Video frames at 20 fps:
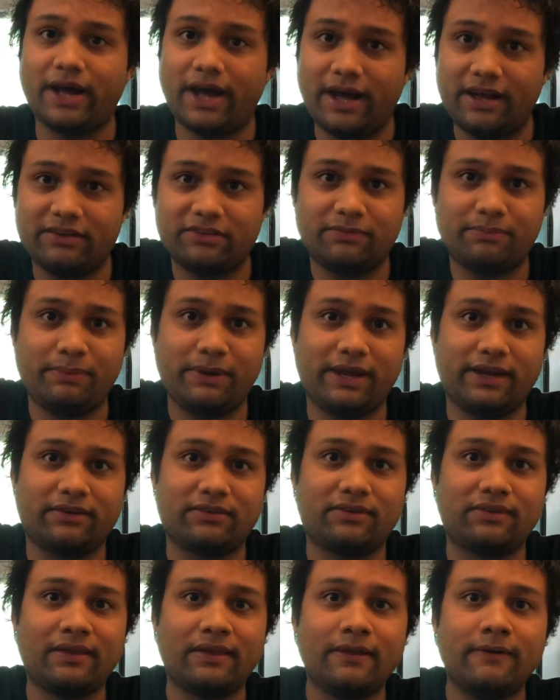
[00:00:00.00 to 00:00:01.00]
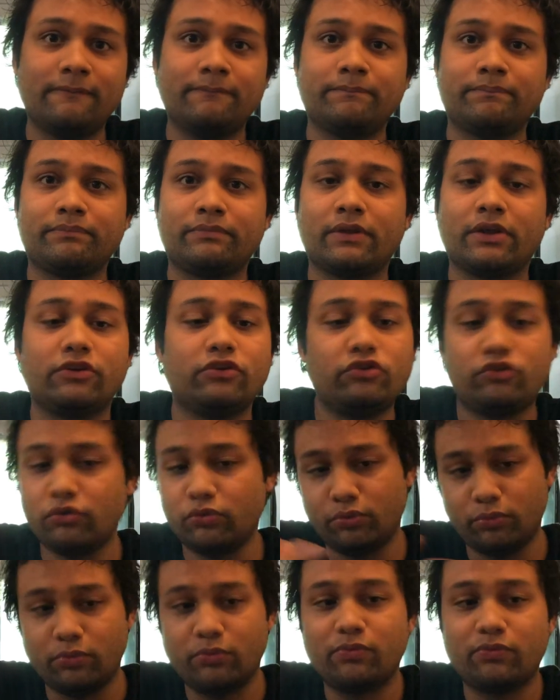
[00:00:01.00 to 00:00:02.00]
aspects
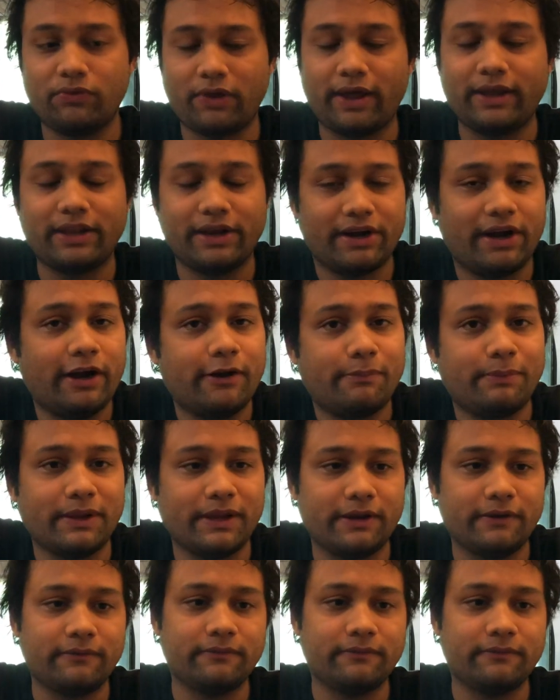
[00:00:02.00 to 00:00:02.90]
to fly their airplane.